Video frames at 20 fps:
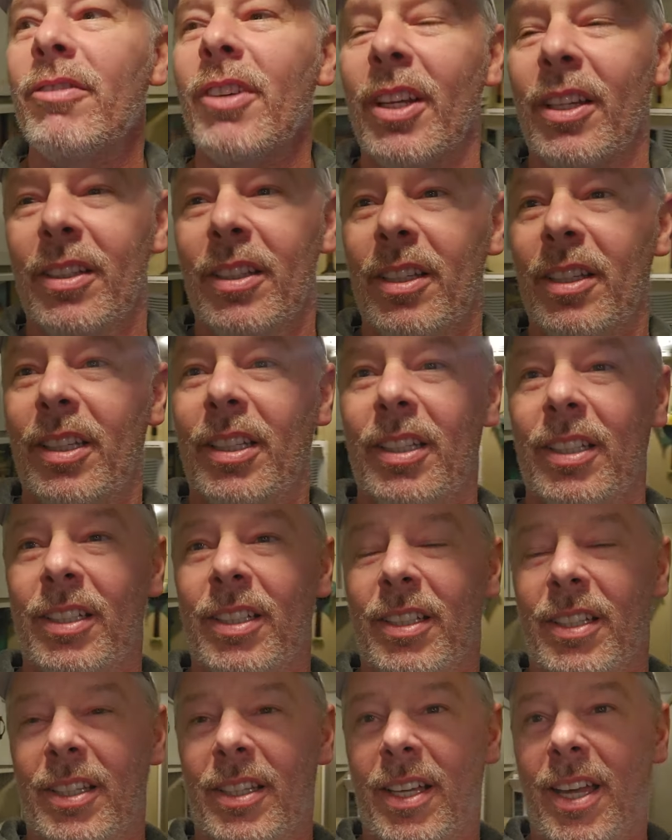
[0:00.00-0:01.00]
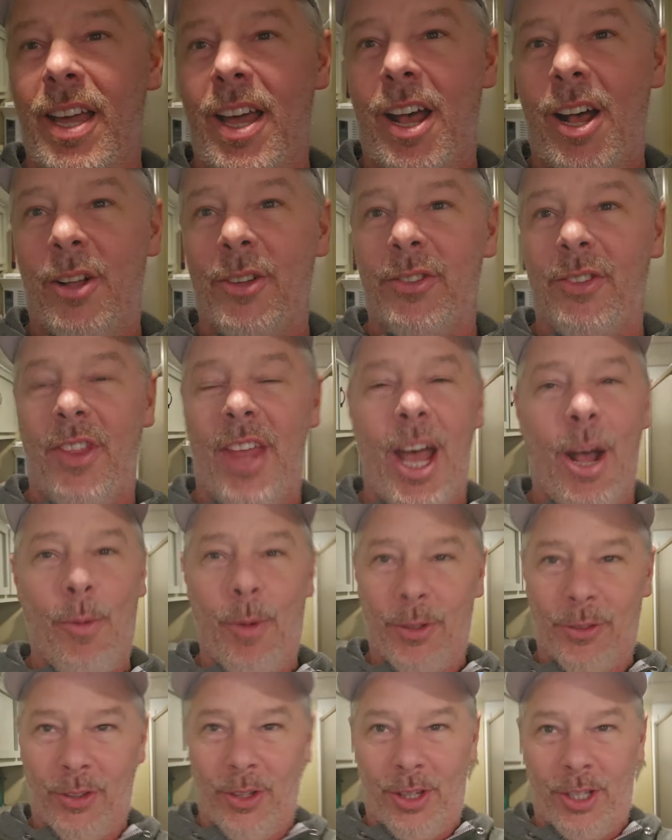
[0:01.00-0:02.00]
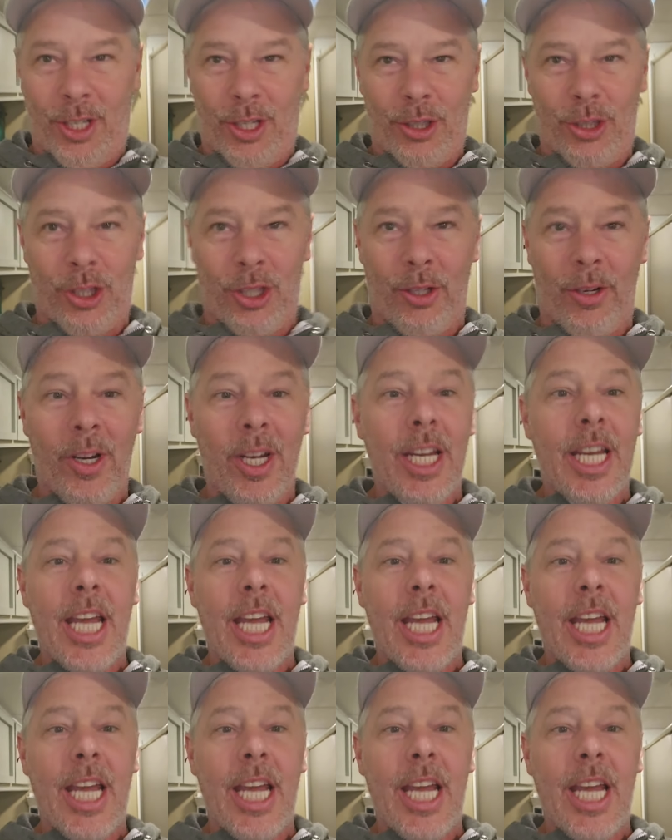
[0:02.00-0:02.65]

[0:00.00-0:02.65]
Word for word: ventilating the house. That wasn't the issue.